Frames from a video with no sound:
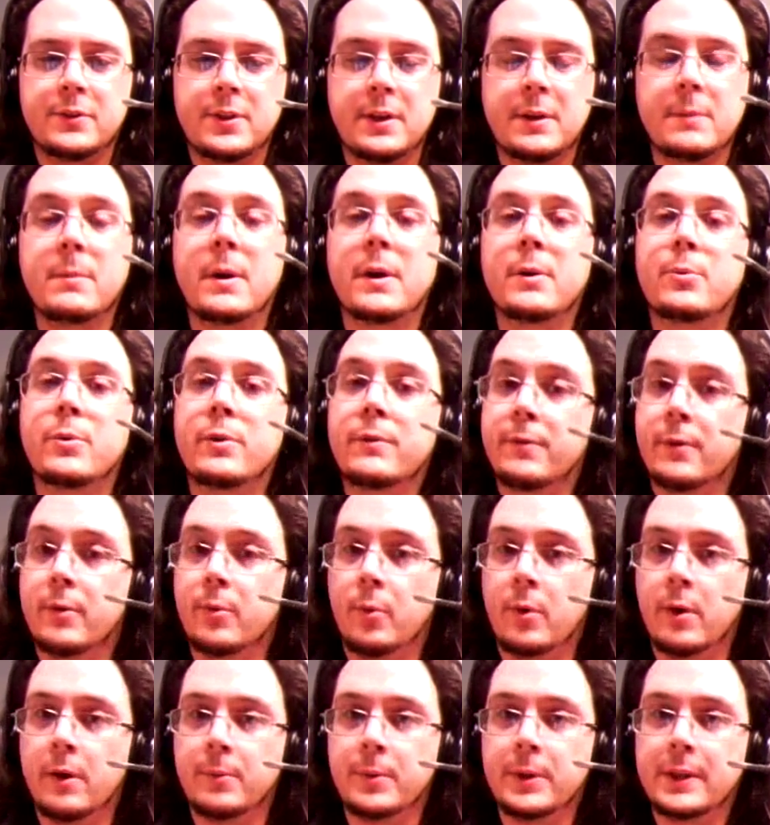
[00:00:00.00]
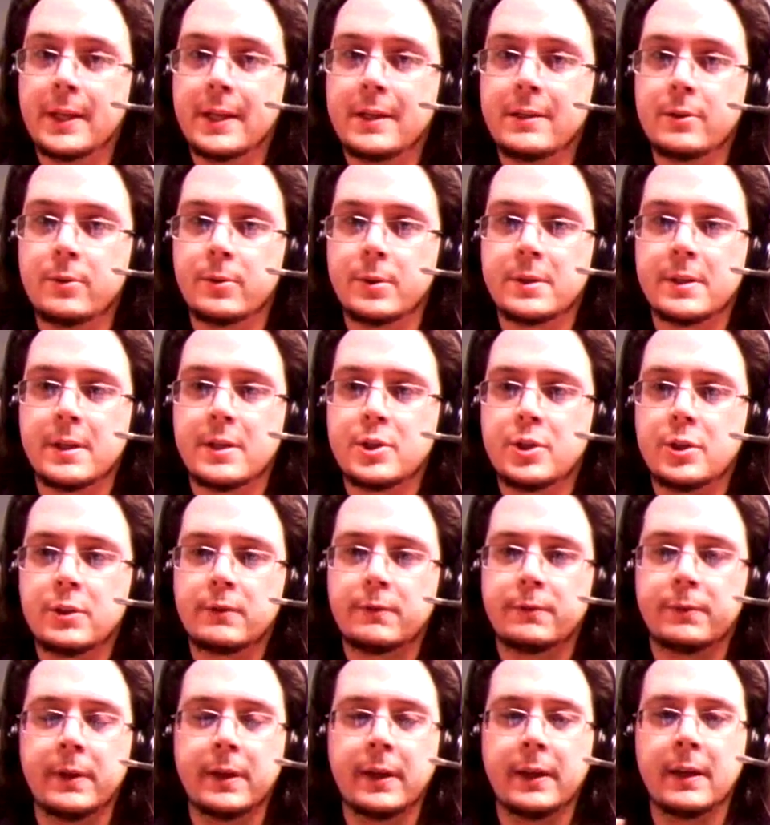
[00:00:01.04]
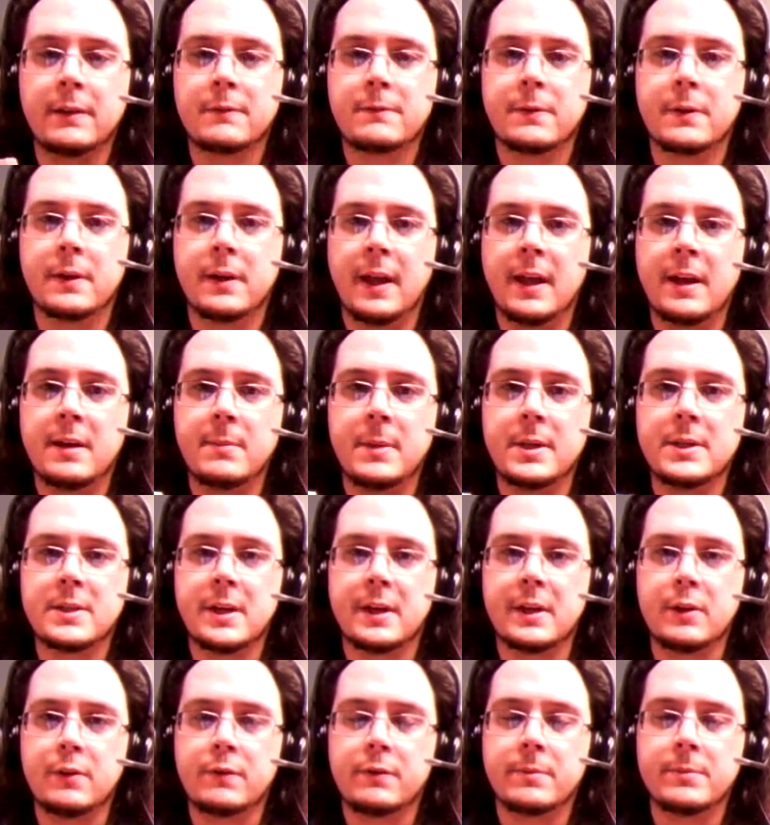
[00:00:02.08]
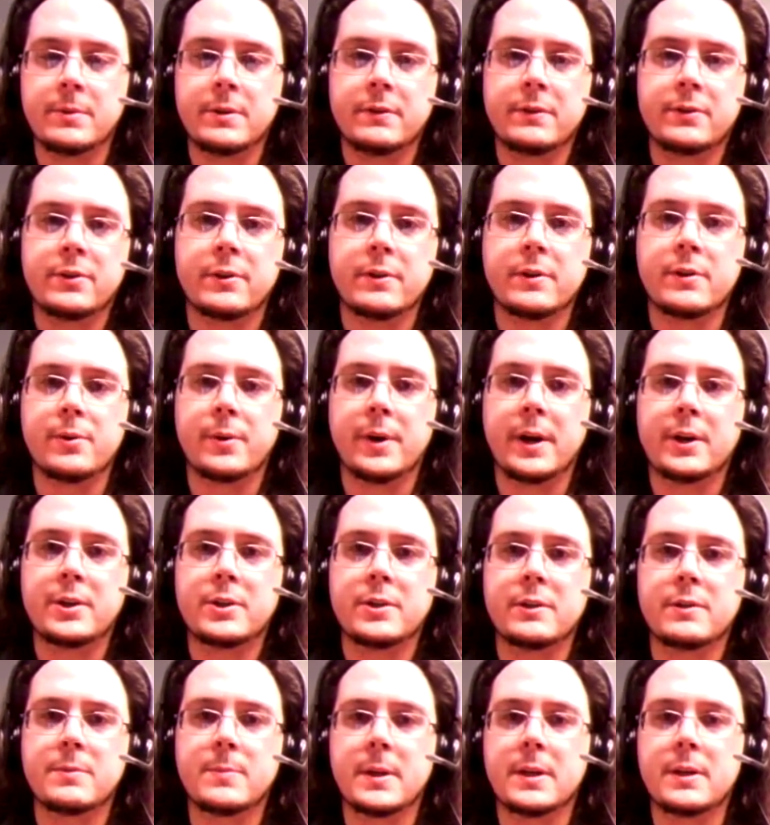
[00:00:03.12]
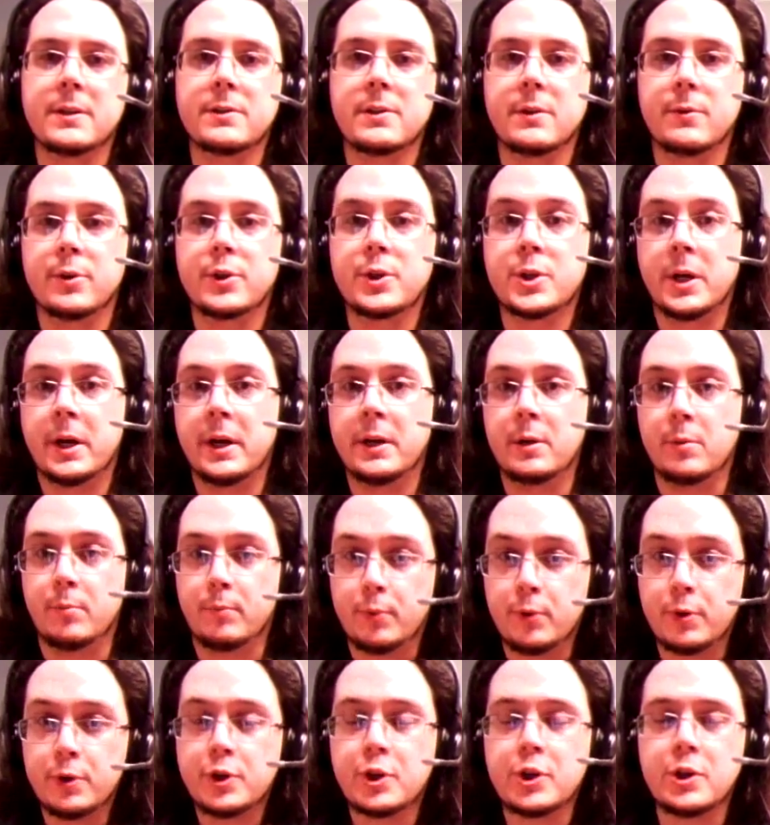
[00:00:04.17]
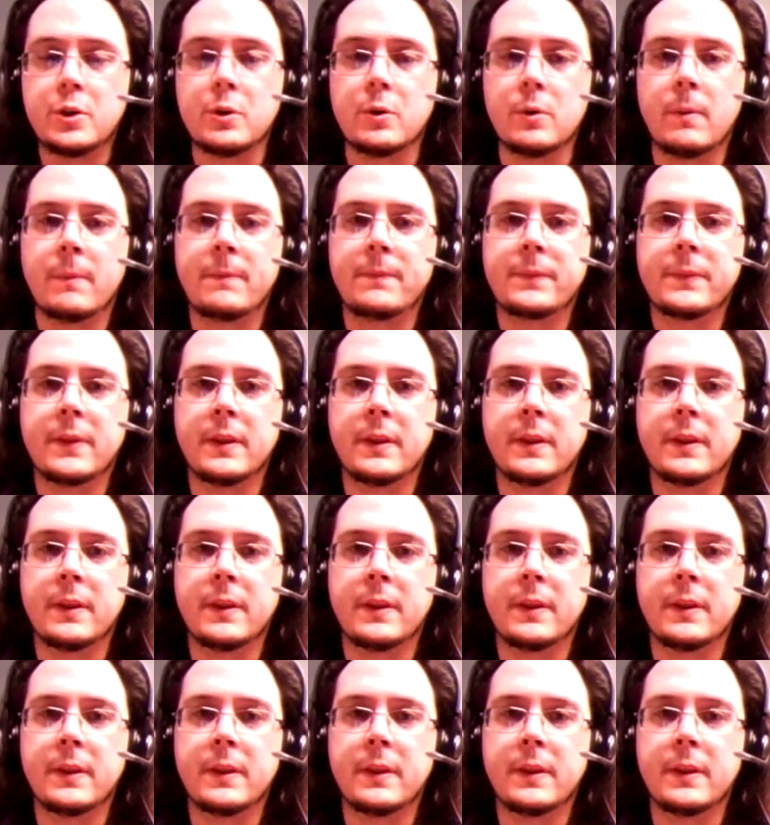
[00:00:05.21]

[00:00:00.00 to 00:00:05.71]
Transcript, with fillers: See, in Modern Warfare one, what they do is they just fling infinite enemies at you from just certain directions because they were trying to push you.